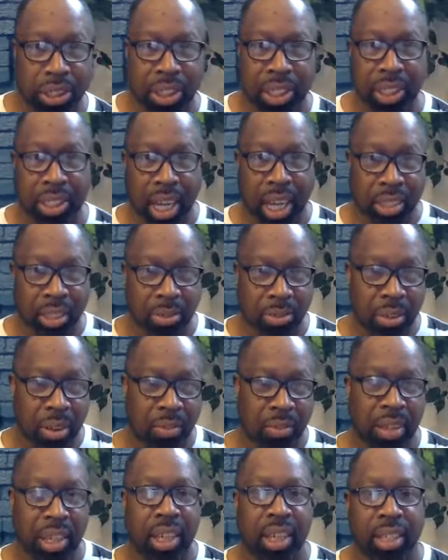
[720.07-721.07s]
still got some rough
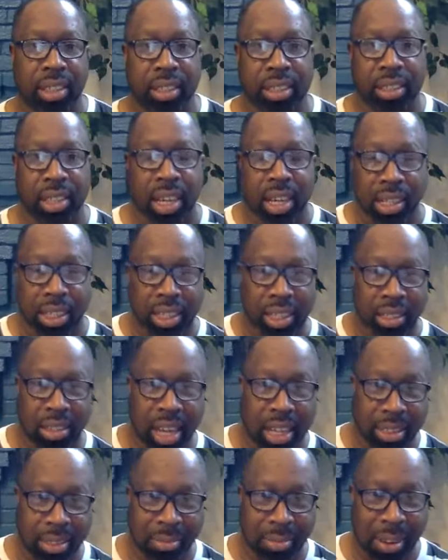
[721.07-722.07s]
ends still
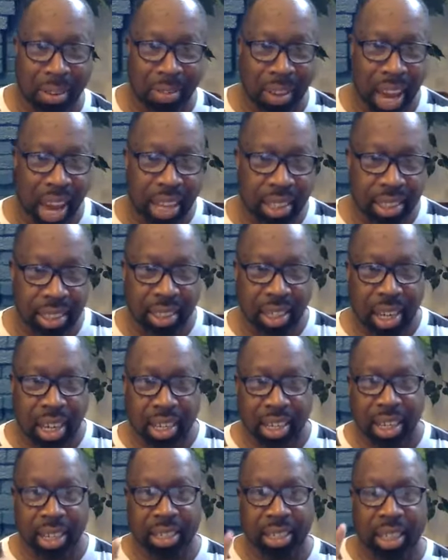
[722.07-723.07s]
got some rough edges
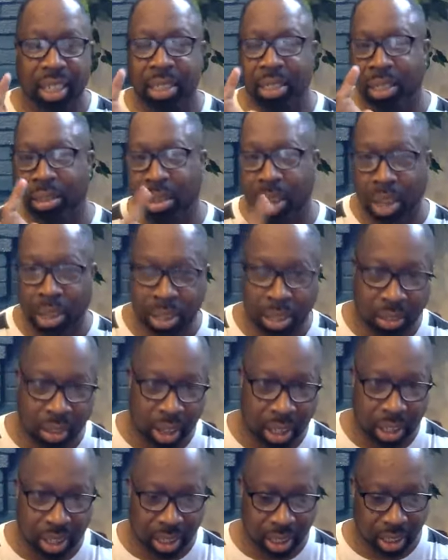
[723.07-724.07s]
there's still some
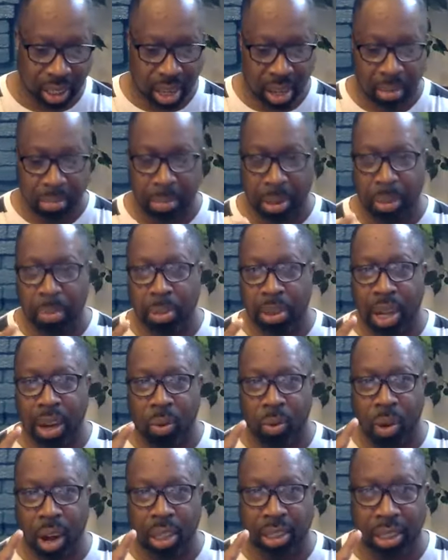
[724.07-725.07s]
construction people are
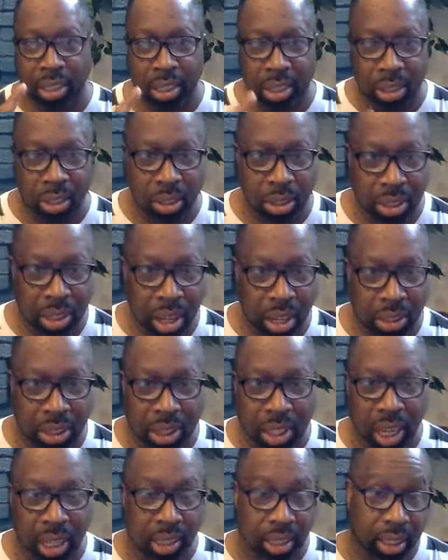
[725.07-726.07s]
watching you because you
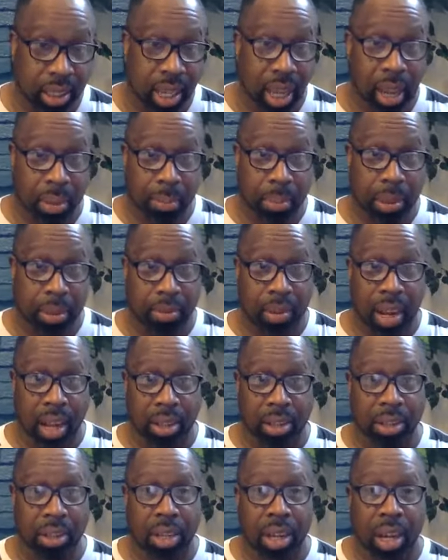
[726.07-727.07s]
got the scalpel around
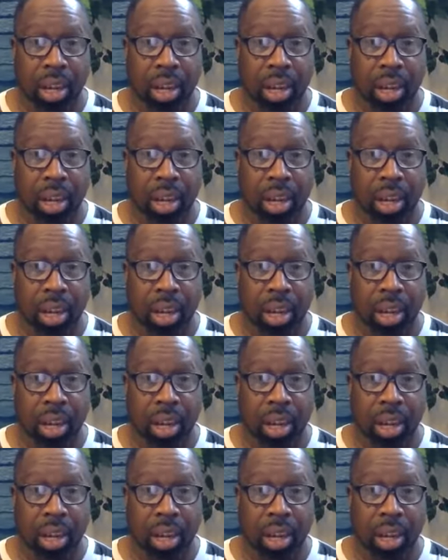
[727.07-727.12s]
you